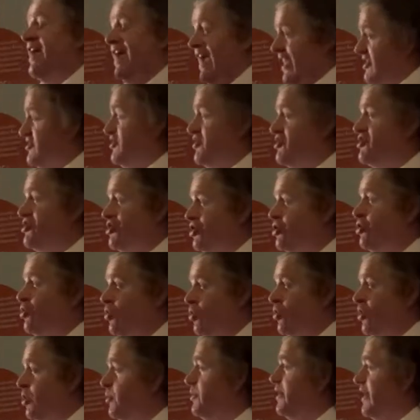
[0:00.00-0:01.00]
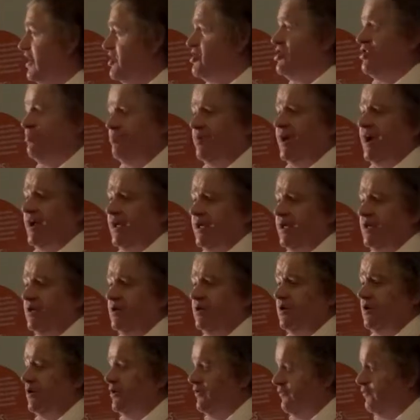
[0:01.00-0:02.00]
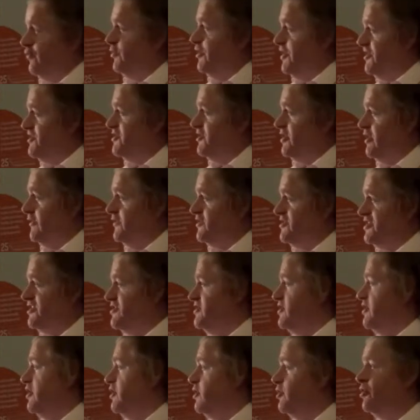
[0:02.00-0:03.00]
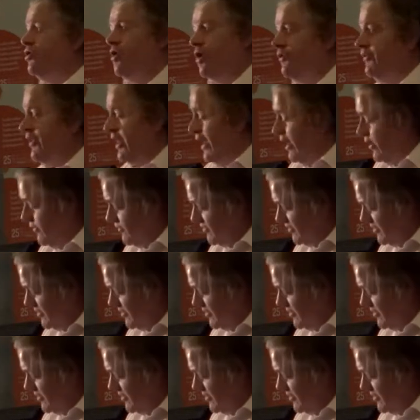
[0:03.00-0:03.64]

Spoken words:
it's the school who would actually pay for these services, not the health